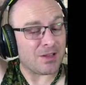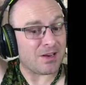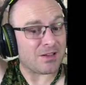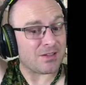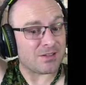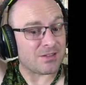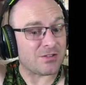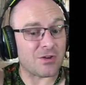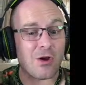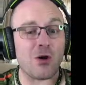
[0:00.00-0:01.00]
It is
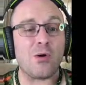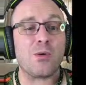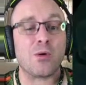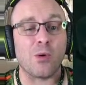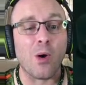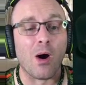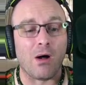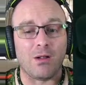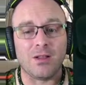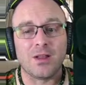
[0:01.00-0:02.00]
so
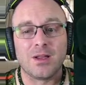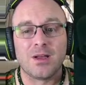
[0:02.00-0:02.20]
cool.